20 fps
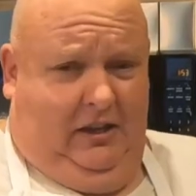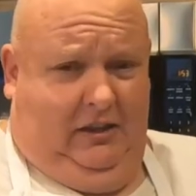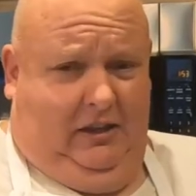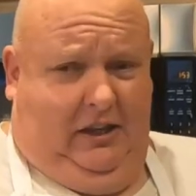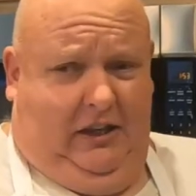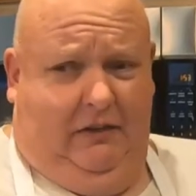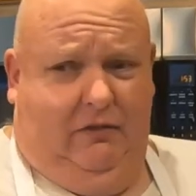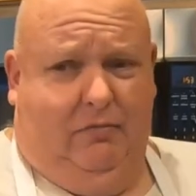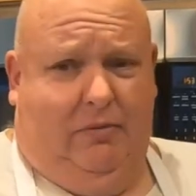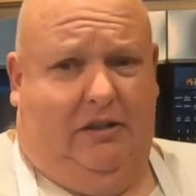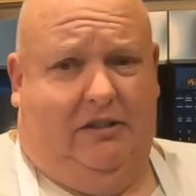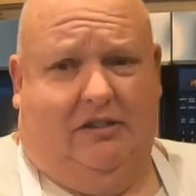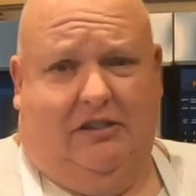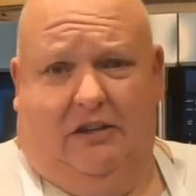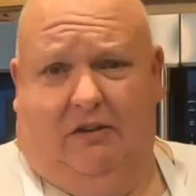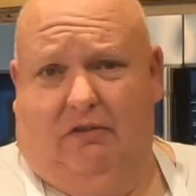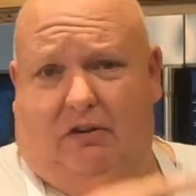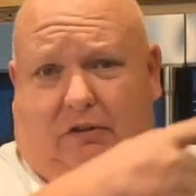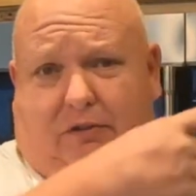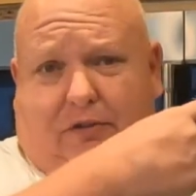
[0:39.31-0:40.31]
They live about
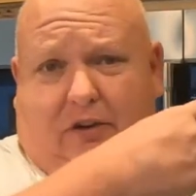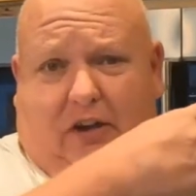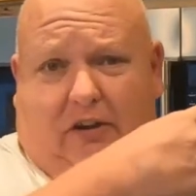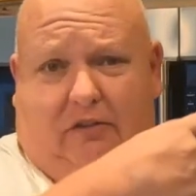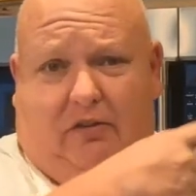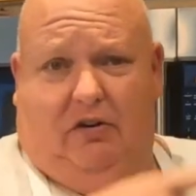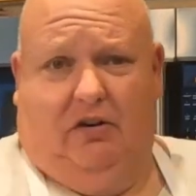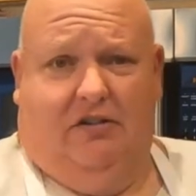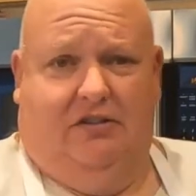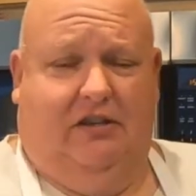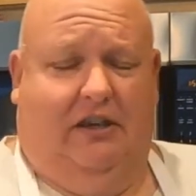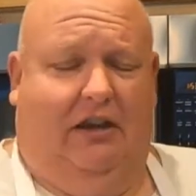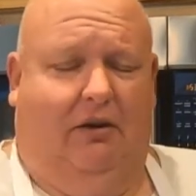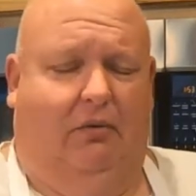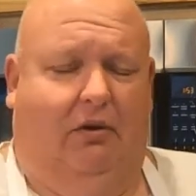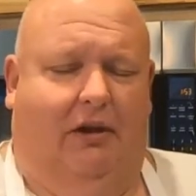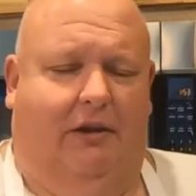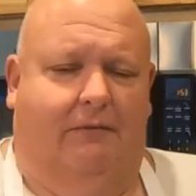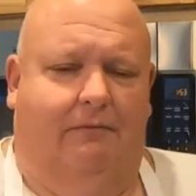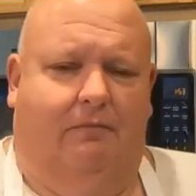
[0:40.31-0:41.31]
75 yards
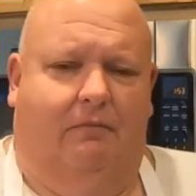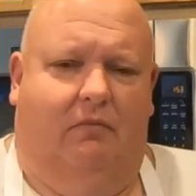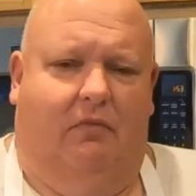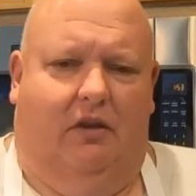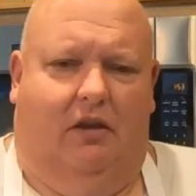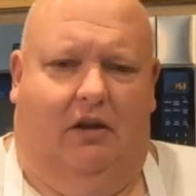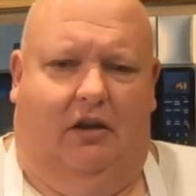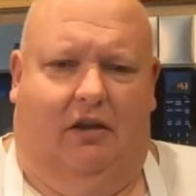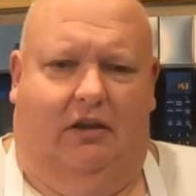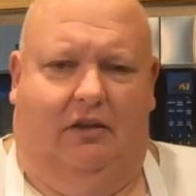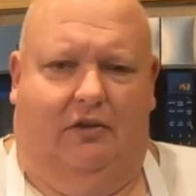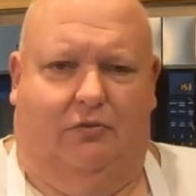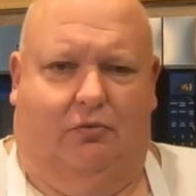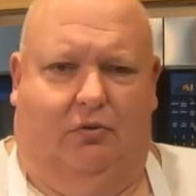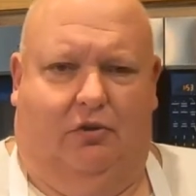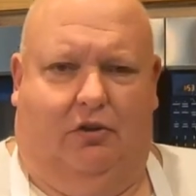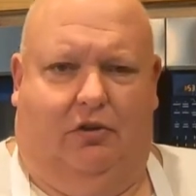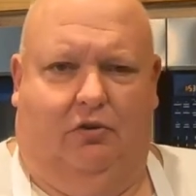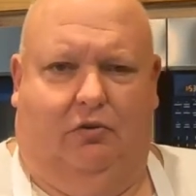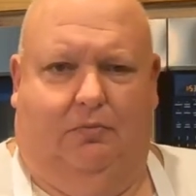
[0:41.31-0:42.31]
that way. Uh, that's
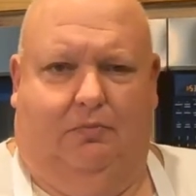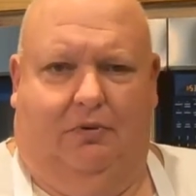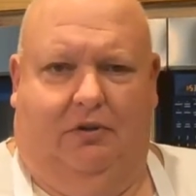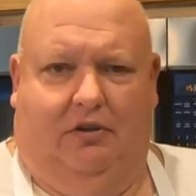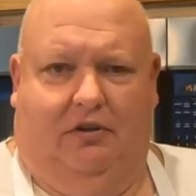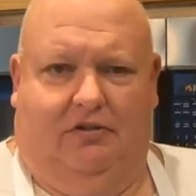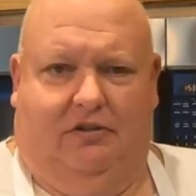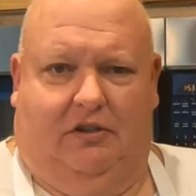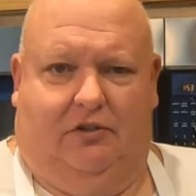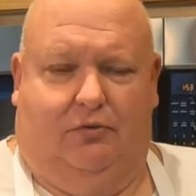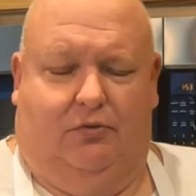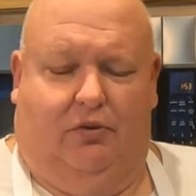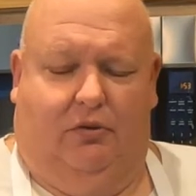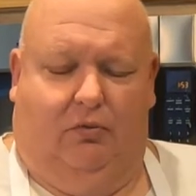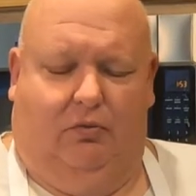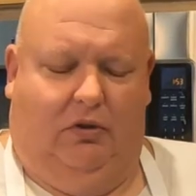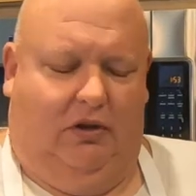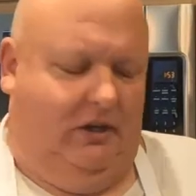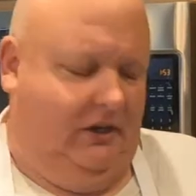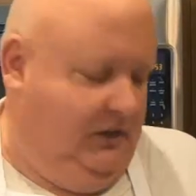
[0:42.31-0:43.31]
where the coop is, that's where
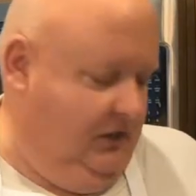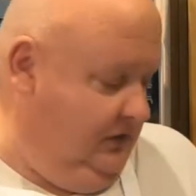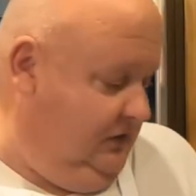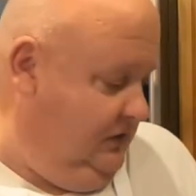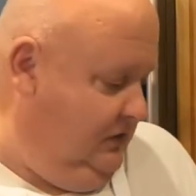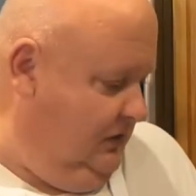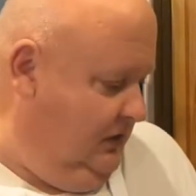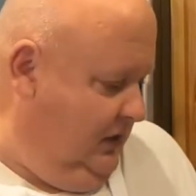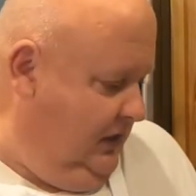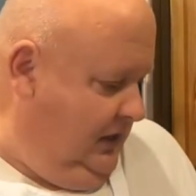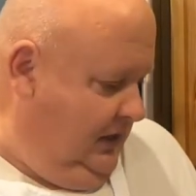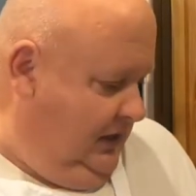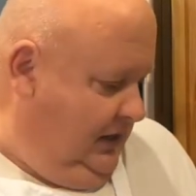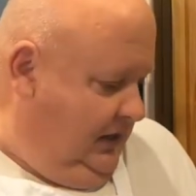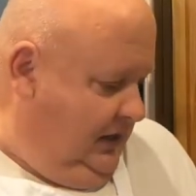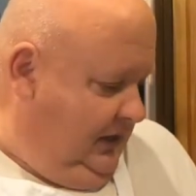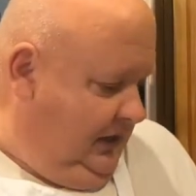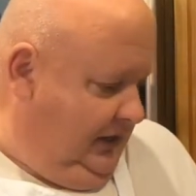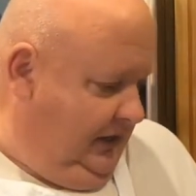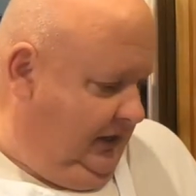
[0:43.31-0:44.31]
the run is.
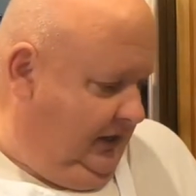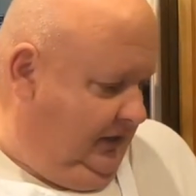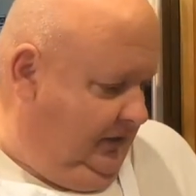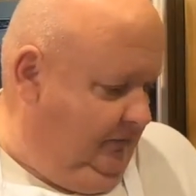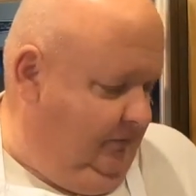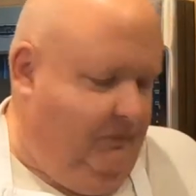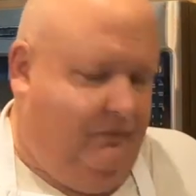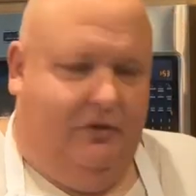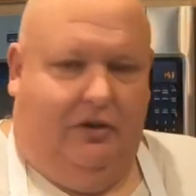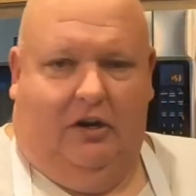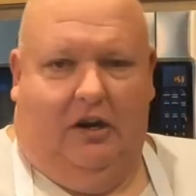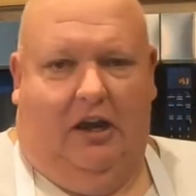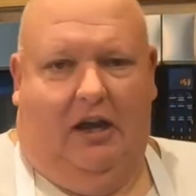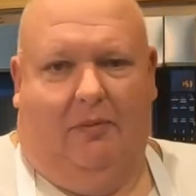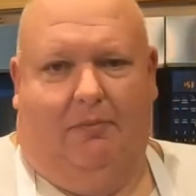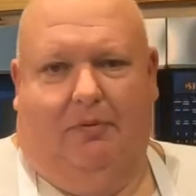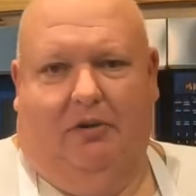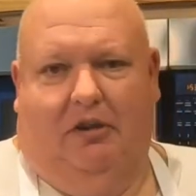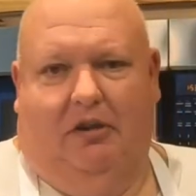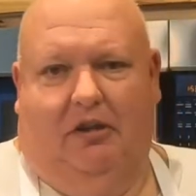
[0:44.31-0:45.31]
Uh, they're
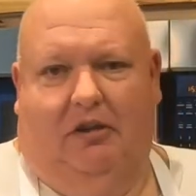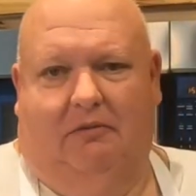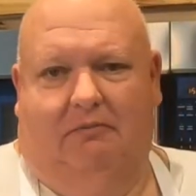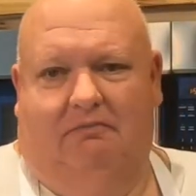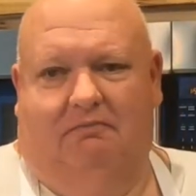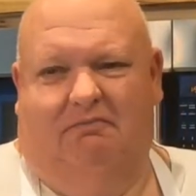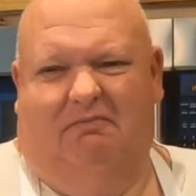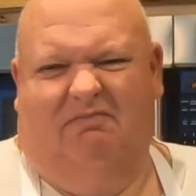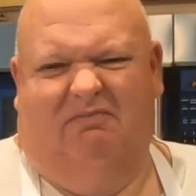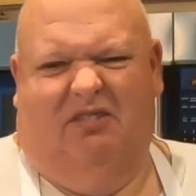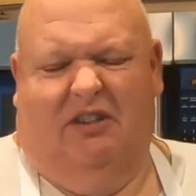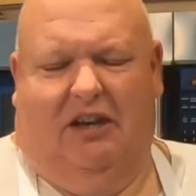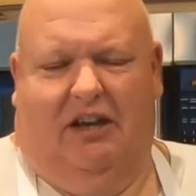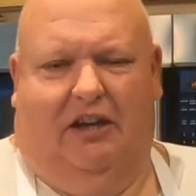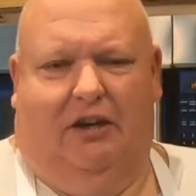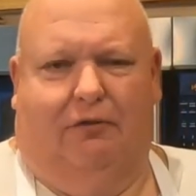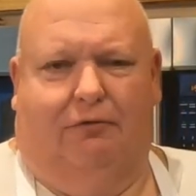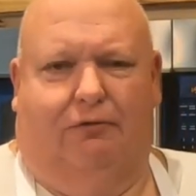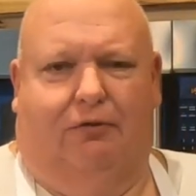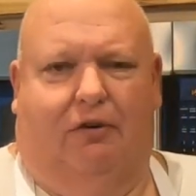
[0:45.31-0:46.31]
happy,
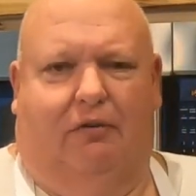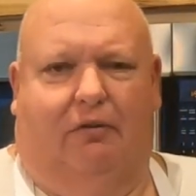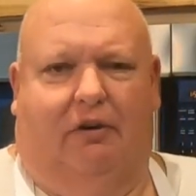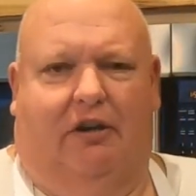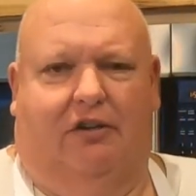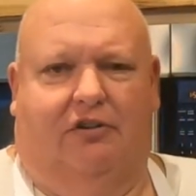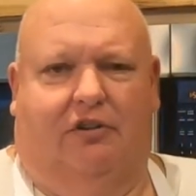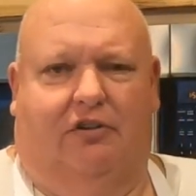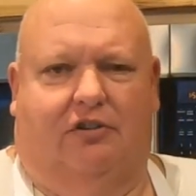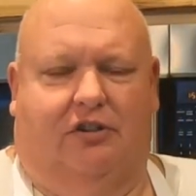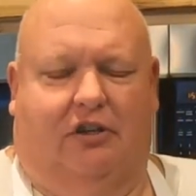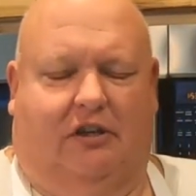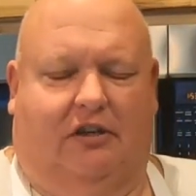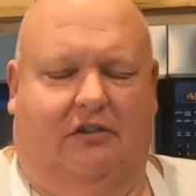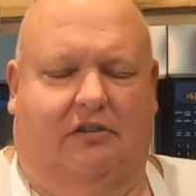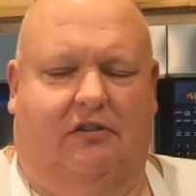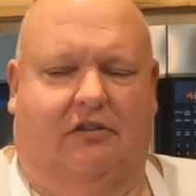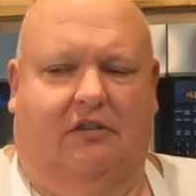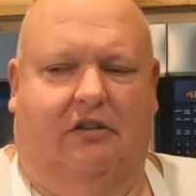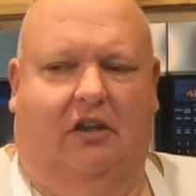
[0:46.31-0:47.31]
kind of free-ranging
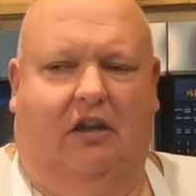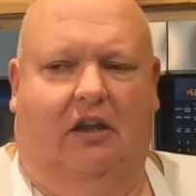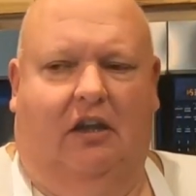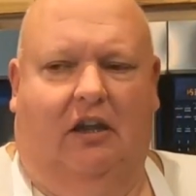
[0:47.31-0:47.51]
chickens.